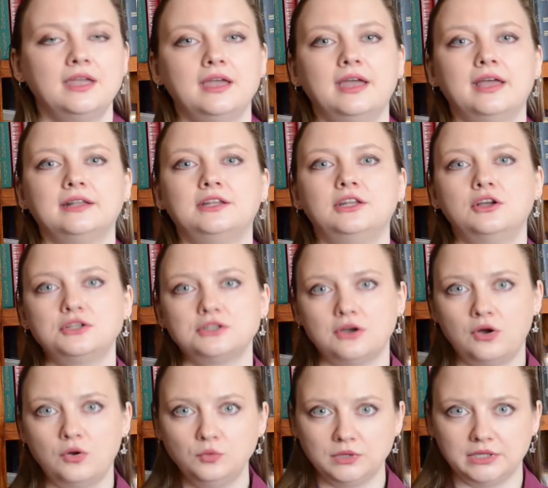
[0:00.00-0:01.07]
and not
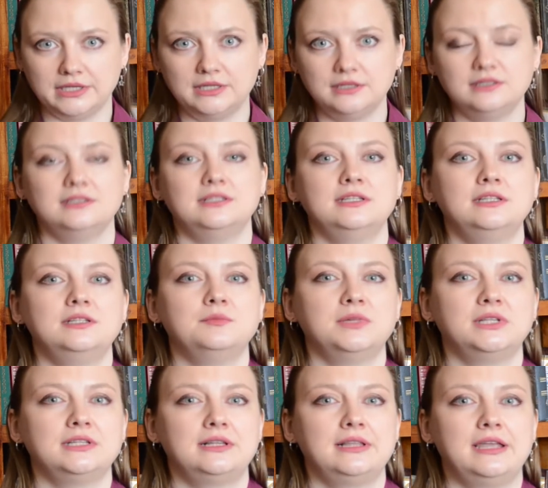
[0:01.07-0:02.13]
only did
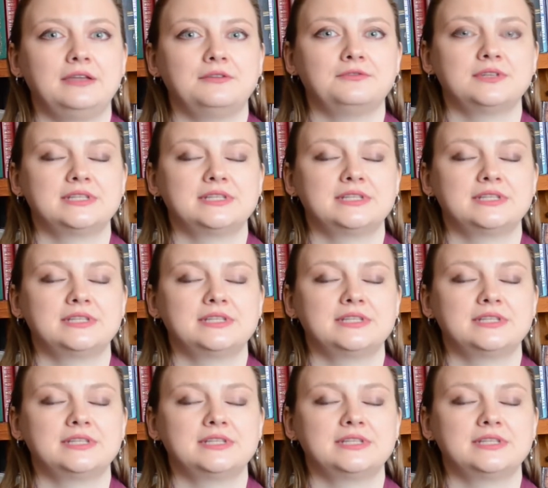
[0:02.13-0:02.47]
Mendeleev